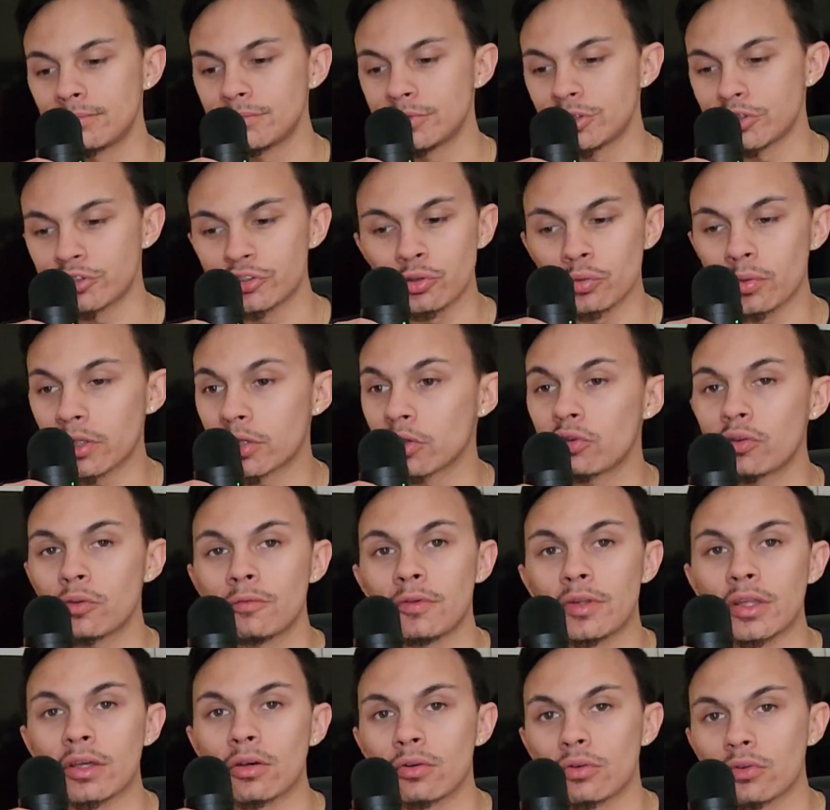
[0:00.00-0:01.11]
just doing
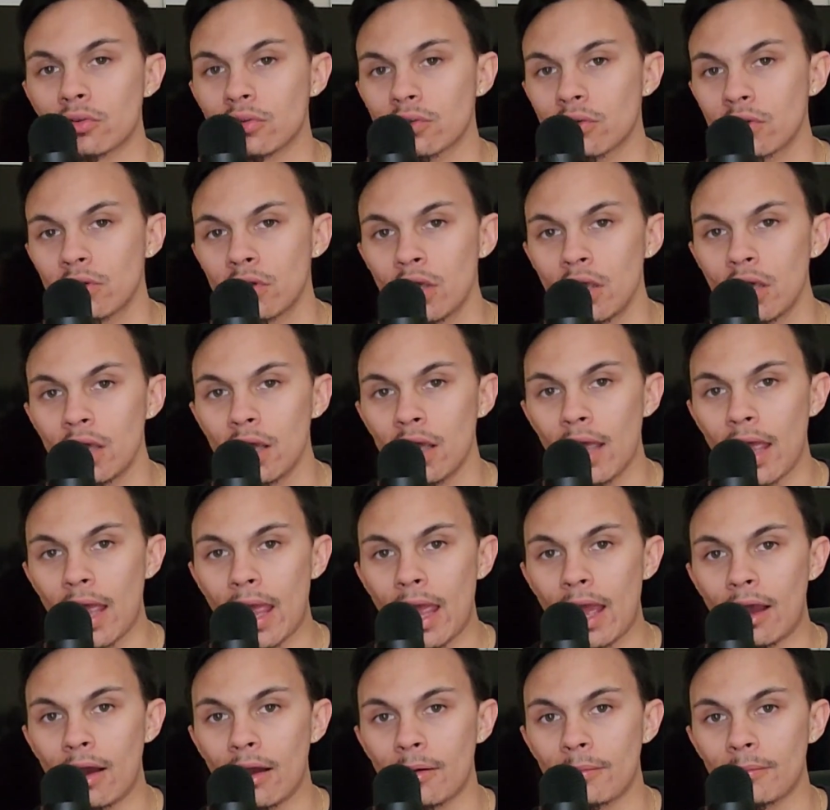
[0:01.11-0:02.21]
YouTube videos
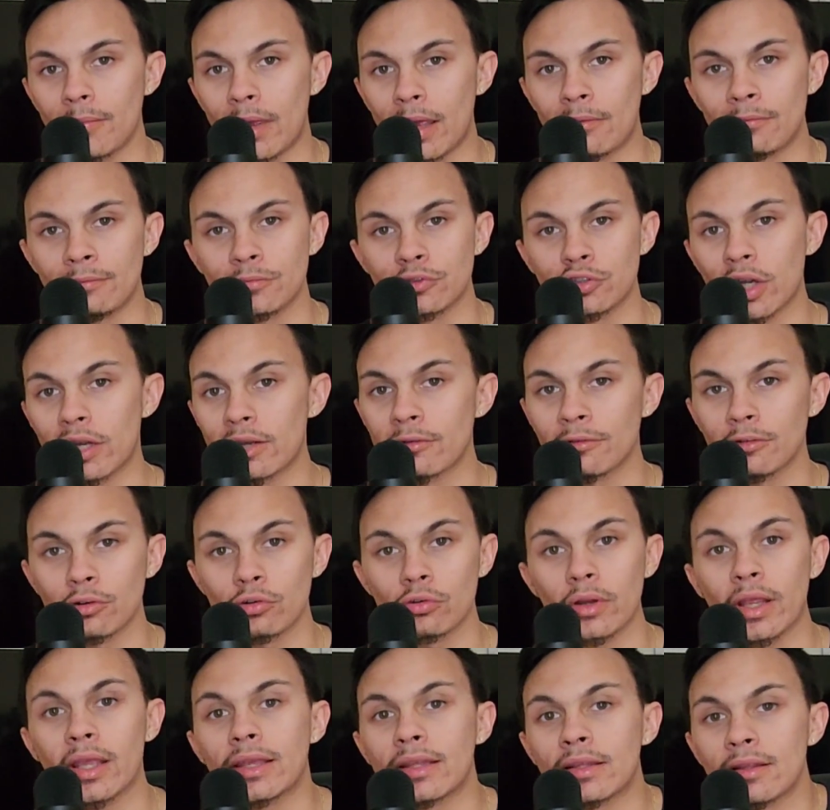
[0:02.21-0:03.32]
and trying to
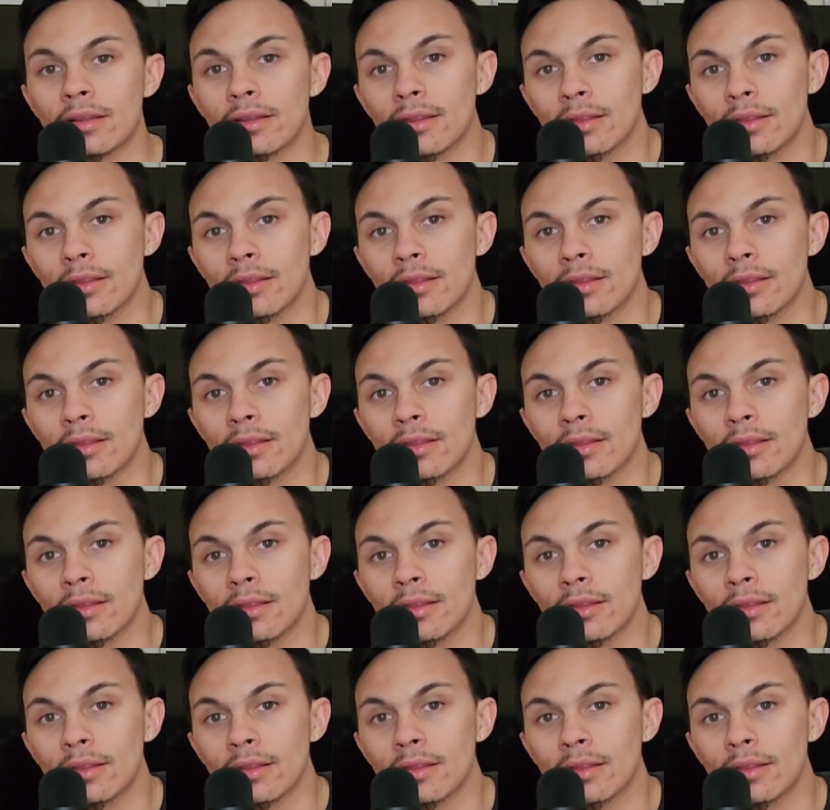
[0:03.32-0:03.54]
create